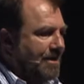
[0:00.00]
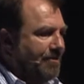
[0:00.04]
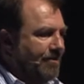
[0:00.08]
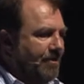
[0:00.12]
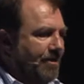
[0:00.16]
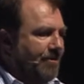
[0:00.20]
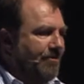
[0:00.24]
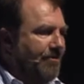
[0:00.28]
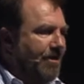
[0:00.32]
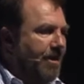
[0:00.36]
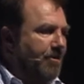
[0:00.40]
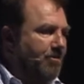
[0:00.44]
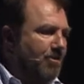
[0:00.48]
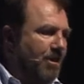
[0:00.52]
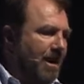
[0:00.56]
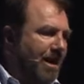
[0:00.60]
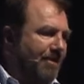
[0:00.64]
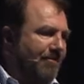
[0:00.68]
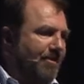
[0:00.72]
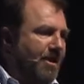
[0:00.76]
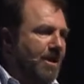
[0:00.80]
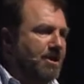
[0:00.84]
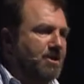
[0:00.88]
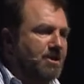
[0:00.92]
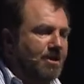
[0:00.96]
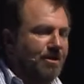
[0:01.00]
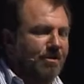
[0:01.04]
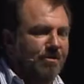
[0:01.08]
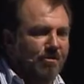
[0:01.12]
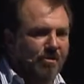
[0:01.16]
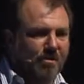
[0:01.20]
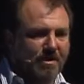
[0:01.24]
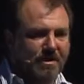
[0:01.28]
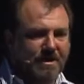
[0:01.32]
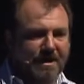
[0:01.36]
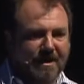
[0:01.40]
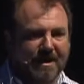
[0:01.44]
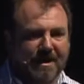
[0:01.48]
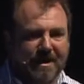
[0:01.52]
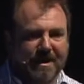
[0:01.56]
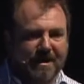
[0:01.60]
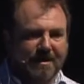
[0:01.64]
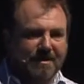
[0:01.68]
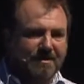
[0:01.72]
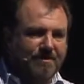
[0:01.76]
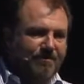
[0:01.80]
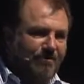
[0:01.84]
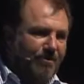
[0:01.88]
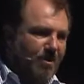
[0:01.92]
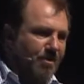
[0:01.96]
of the Federal Aviation Authority, and I get
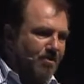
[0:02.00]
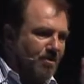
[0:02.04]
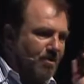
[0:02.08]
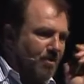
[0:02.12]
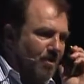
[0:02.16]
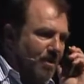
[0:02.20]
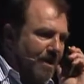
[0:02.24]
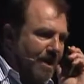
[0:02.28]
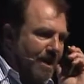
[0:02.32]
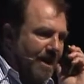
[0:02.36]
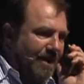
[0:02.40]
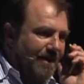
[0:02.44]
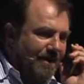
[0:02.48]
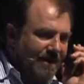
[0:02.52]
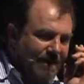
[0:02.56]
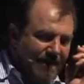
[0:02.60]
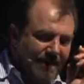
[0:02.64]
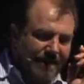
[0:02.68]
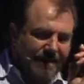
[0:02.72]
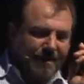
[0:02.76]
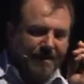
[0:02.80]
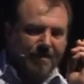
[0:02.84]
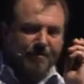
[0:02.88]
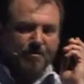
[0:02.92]
this phone call again. It